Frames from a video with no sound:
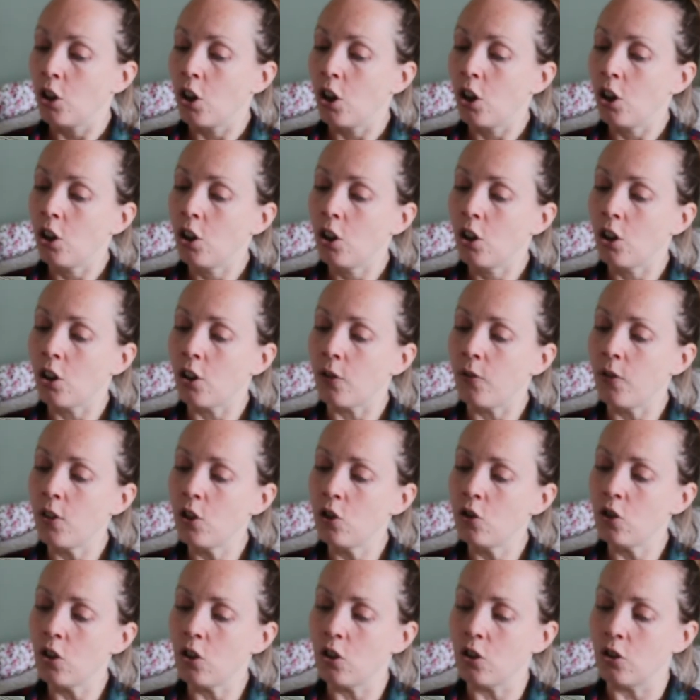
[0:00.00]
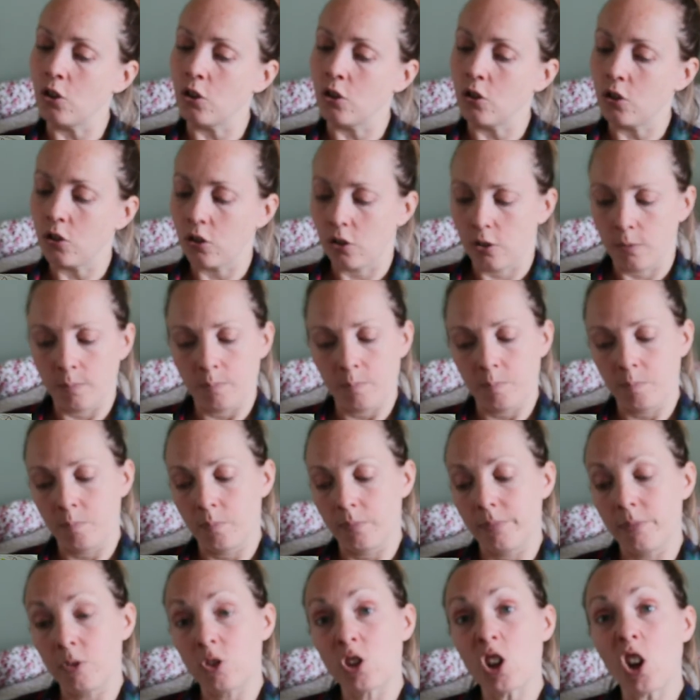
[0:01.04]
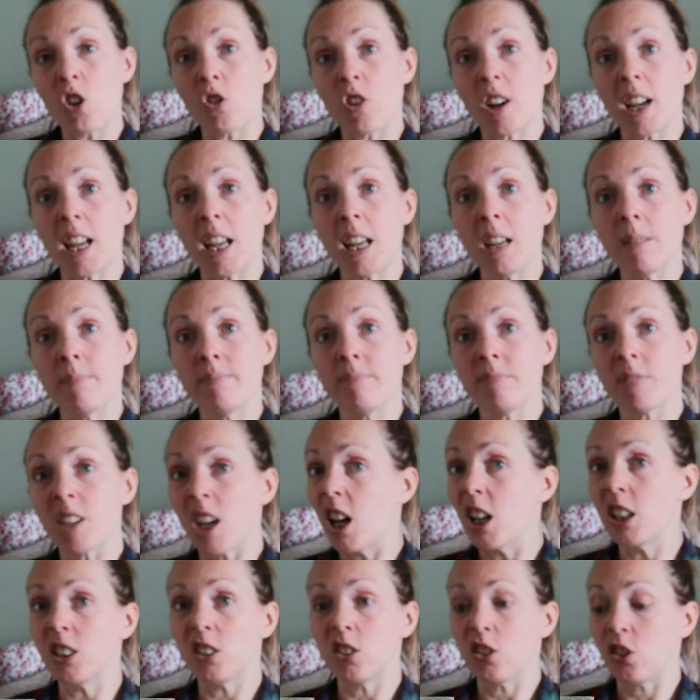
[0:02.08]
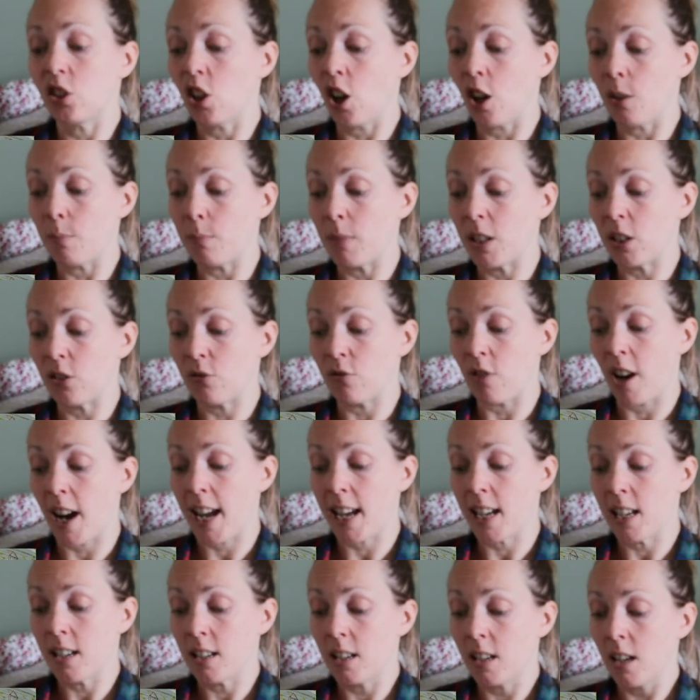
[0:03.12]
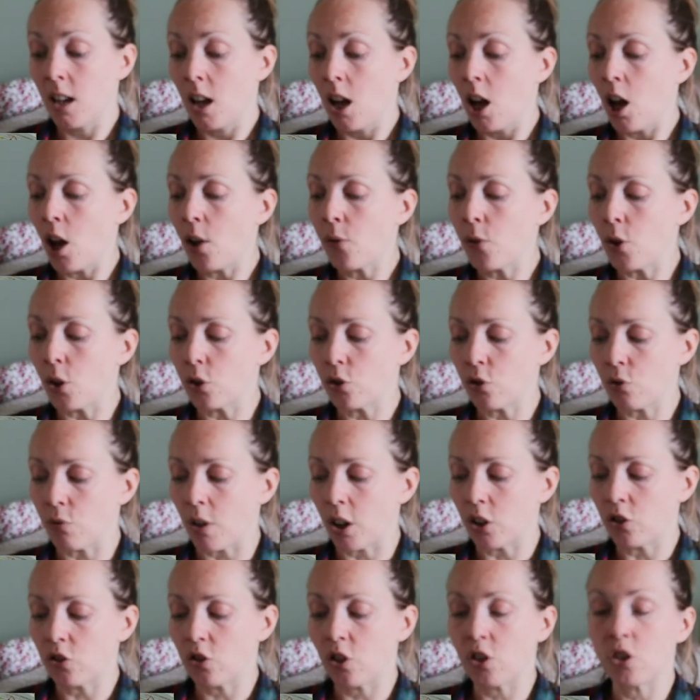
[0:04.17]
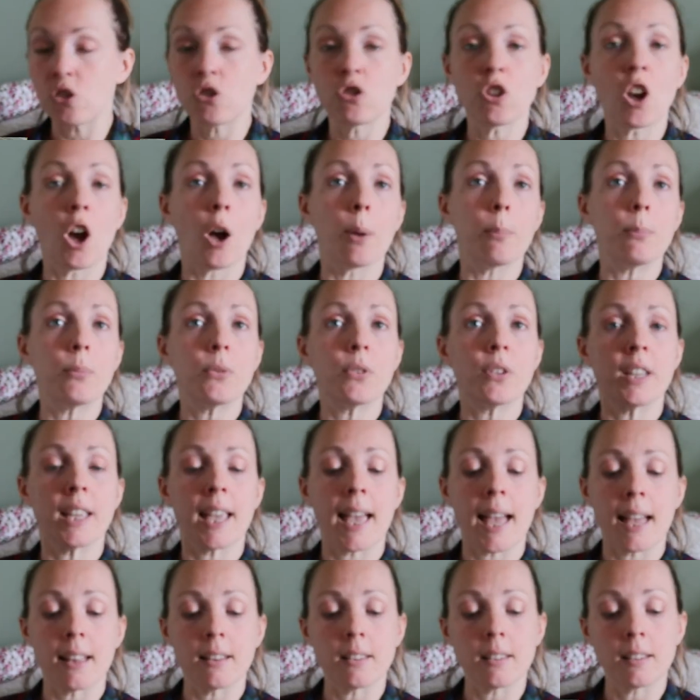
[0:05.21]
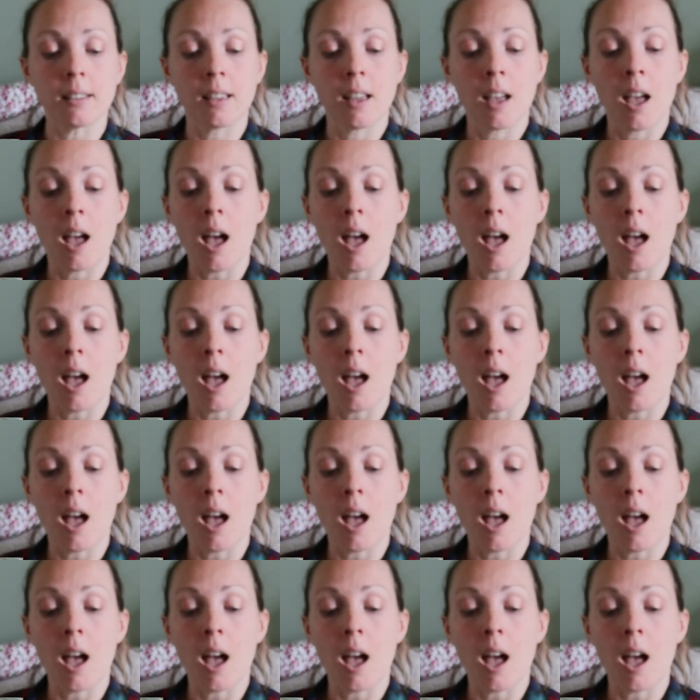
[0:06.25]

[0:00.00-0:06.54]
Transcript: Ah, Vincent! Sorry, can't stop, Miss Ray. I've got to rush to the shops and get